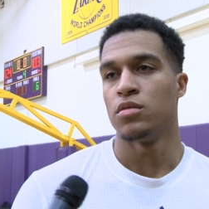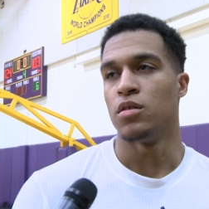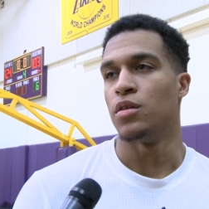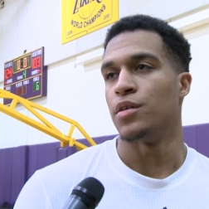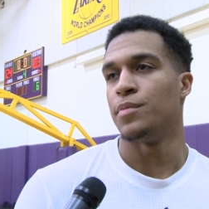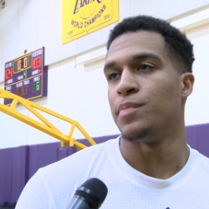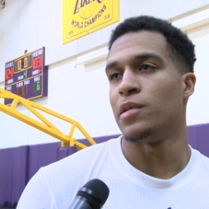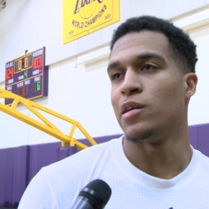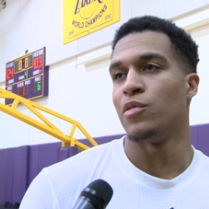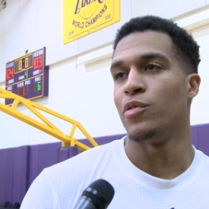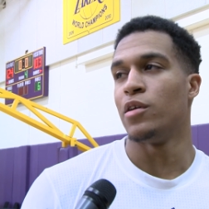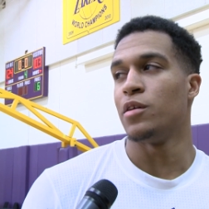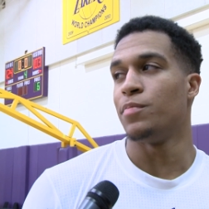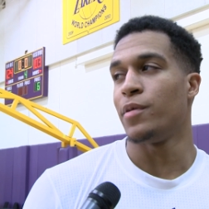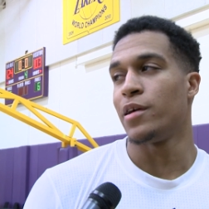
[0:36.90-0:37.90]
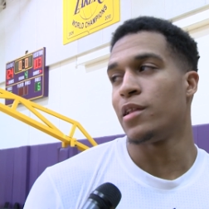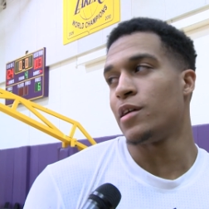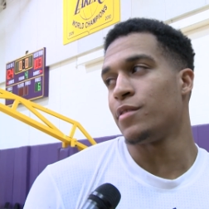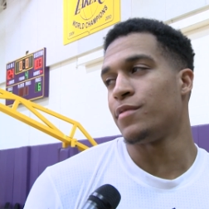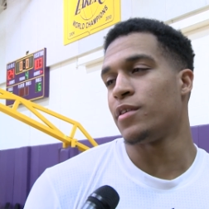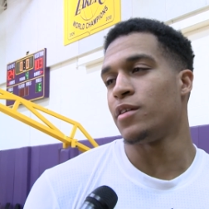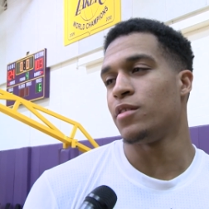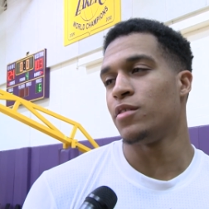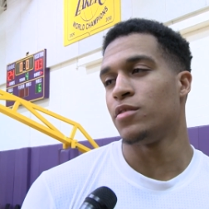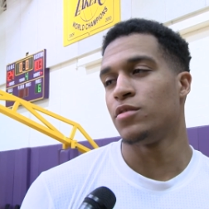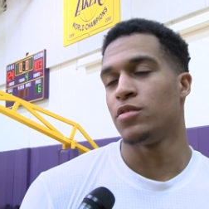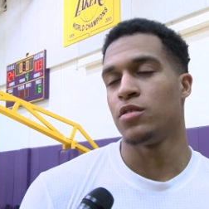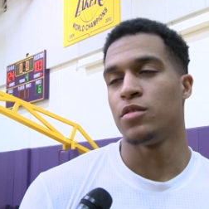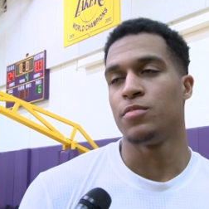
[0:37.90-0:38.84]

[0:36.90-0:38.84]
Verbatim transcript: Uh, he played well. He played like Vander. You know,